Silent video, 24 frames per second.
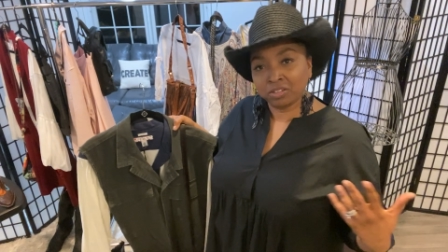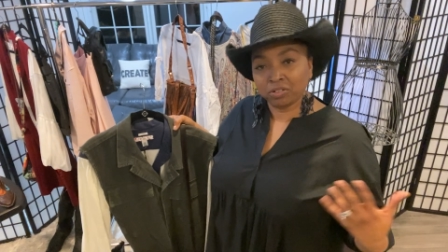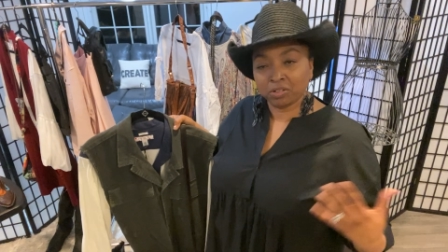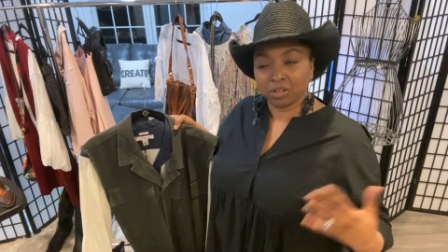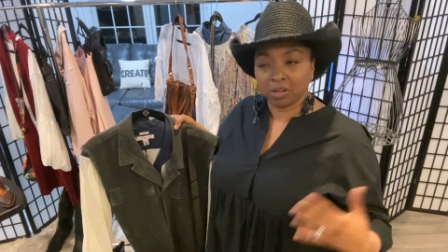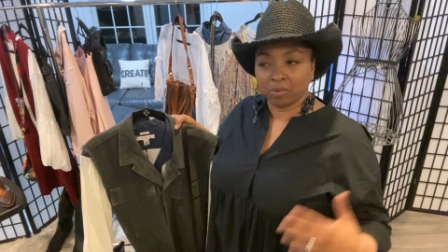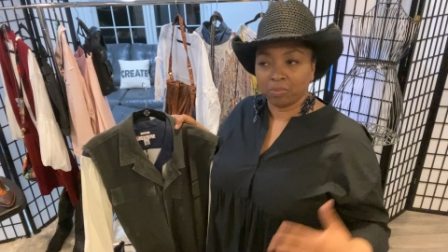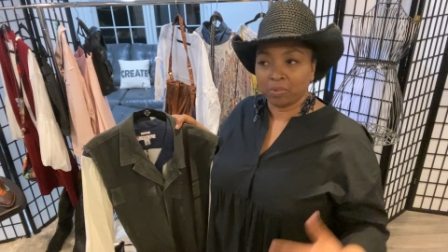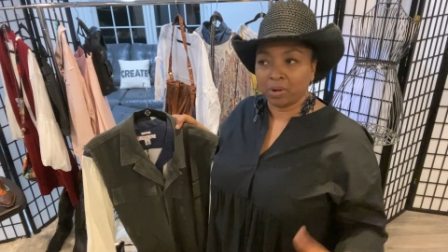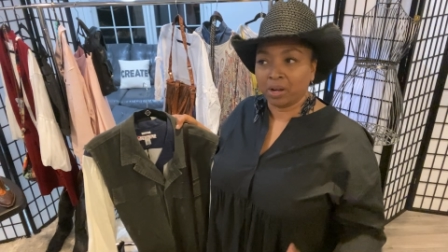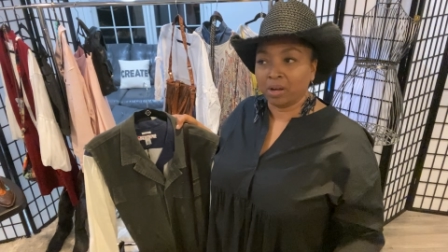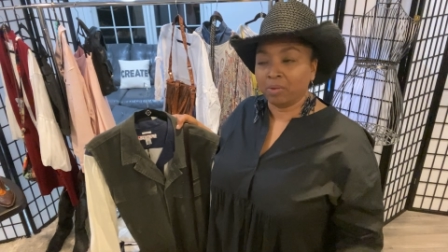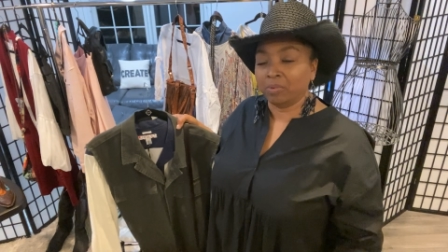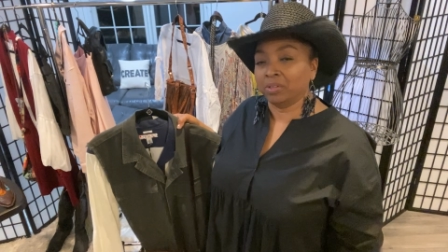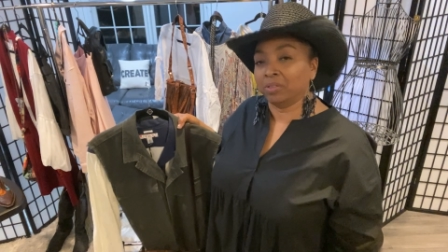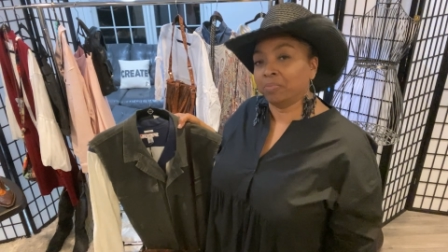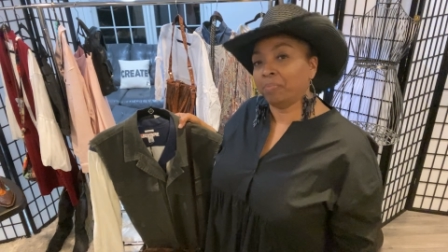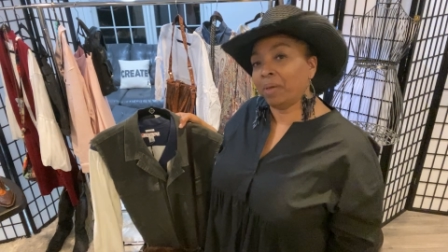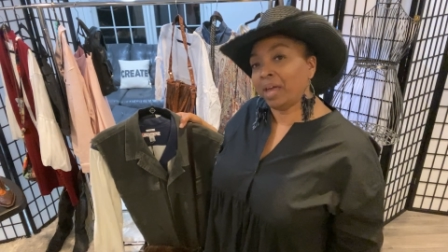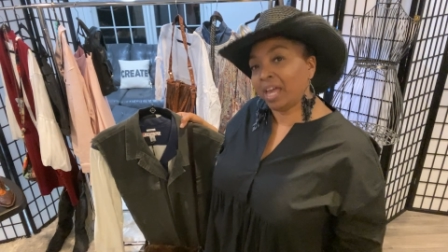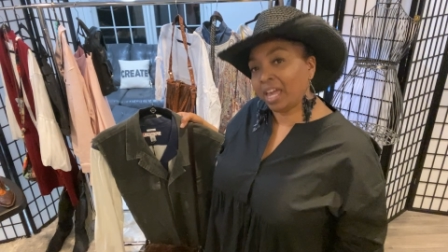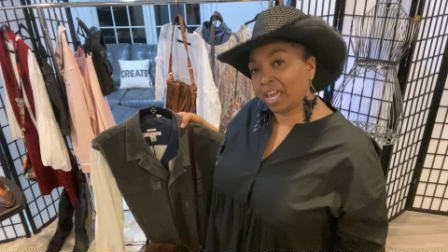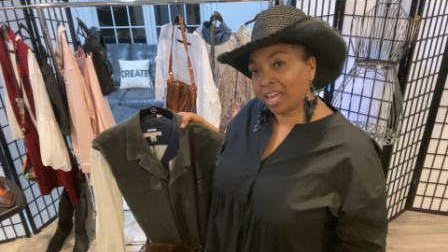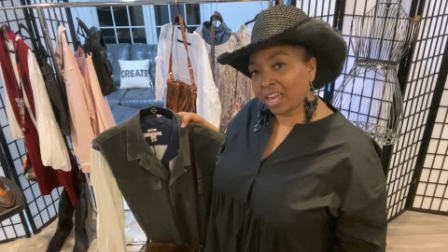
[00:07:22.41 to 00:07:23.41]
you can wear it with
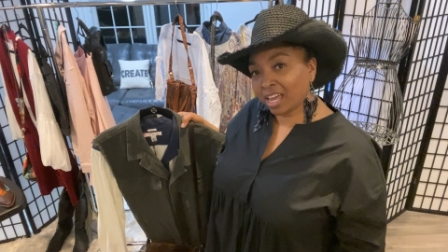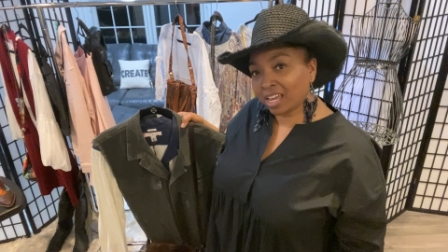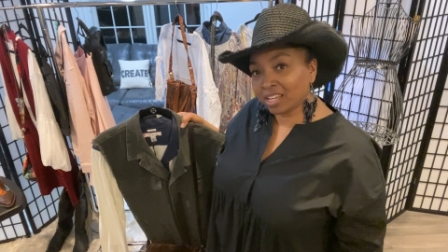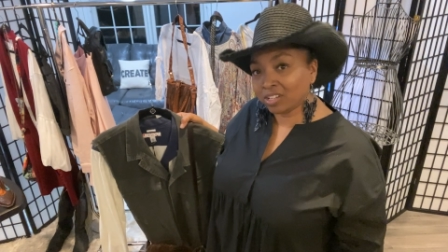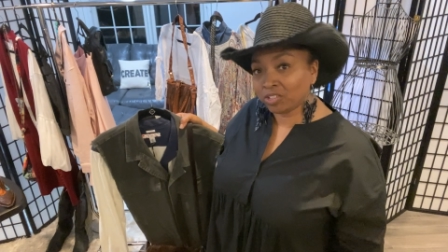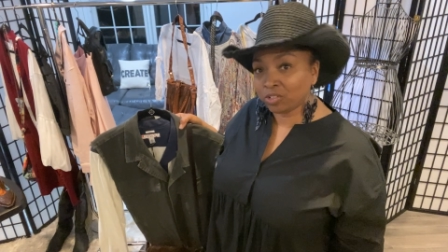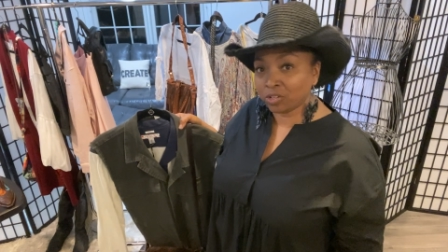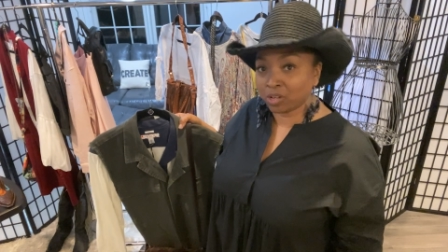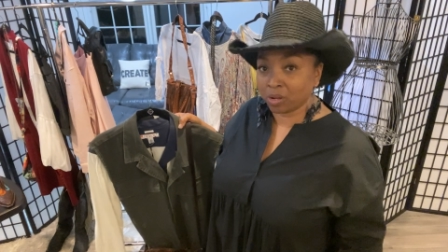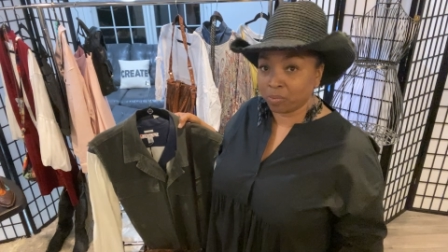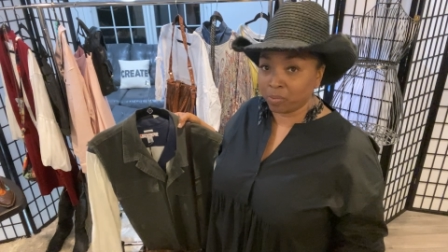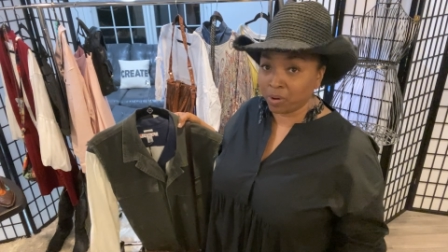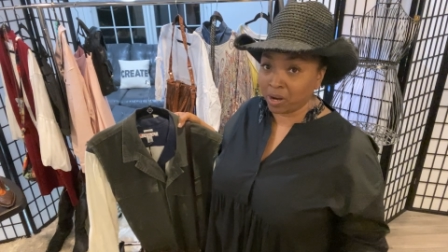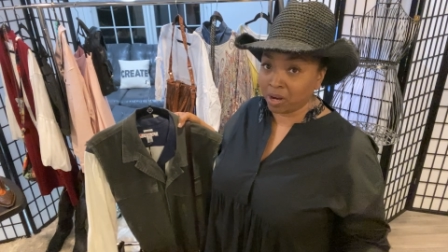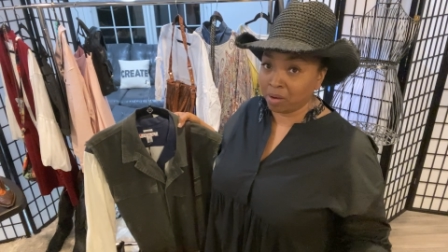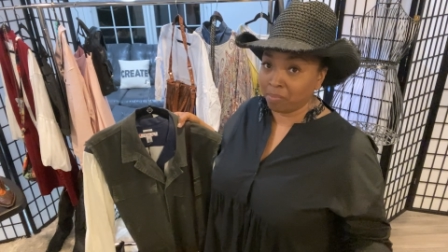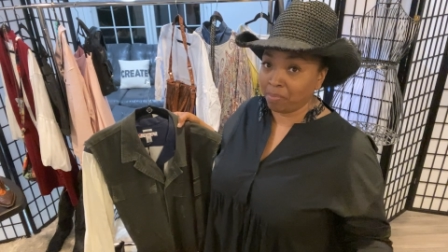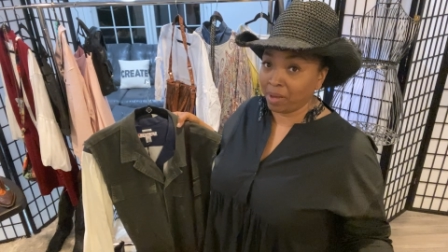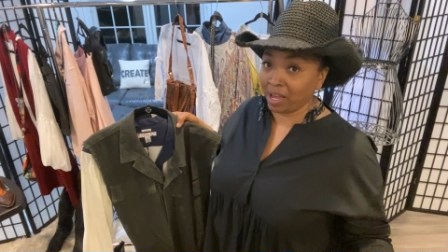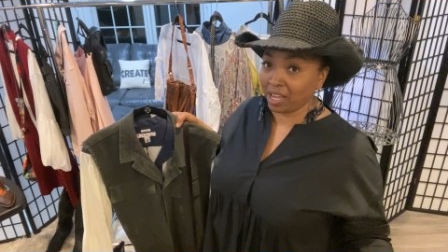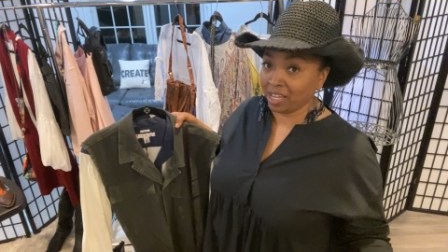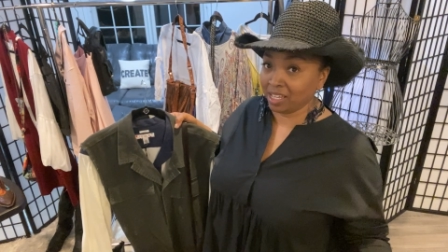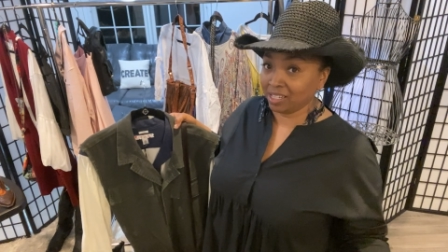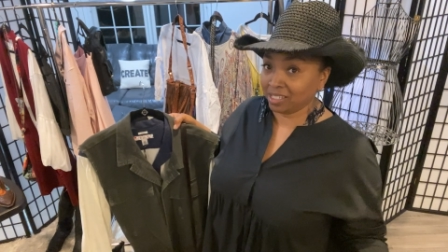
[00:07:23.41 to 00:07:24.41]
pants, you can wear
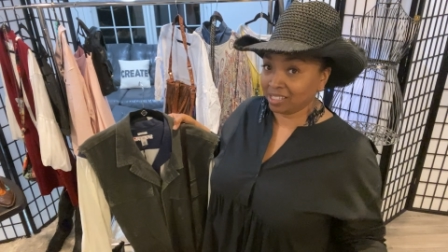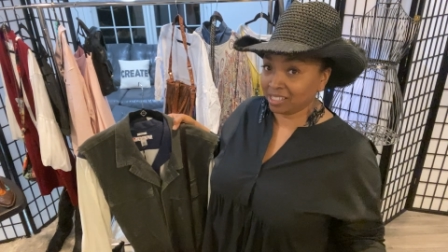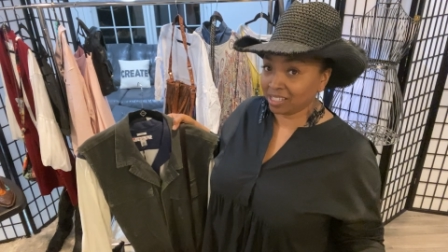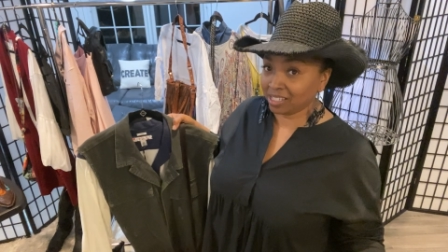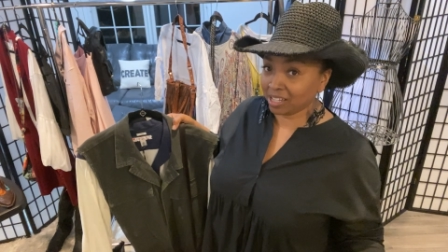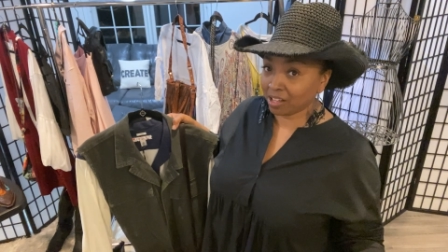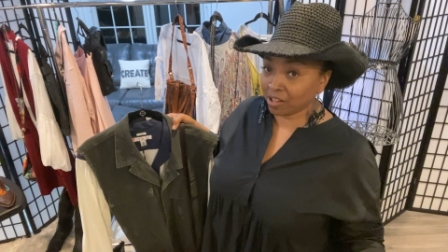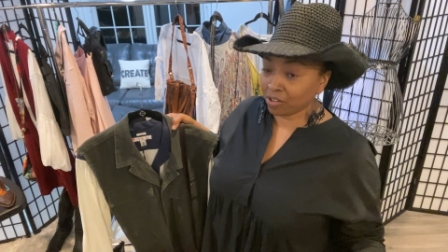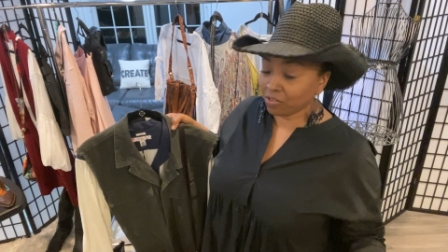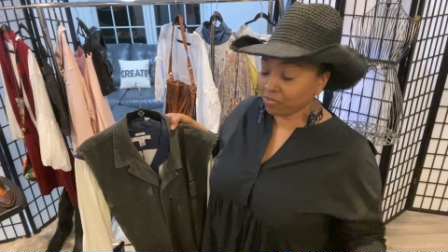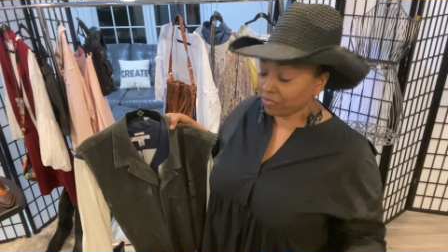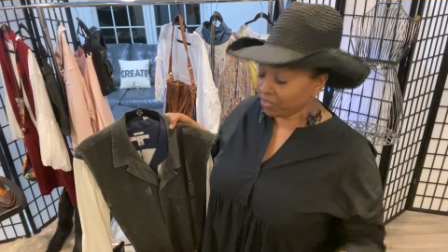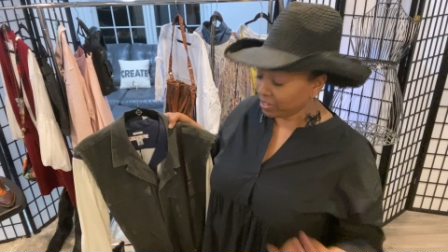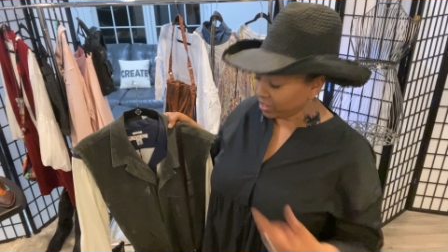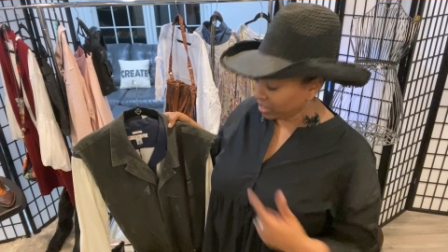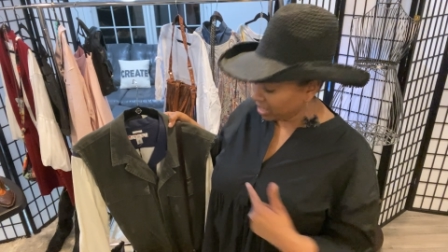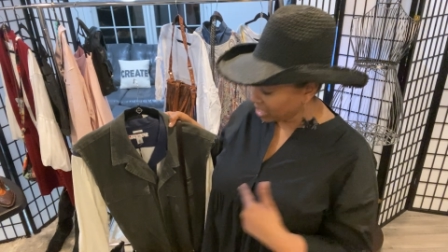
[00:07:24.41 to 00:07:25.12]
it by itself. In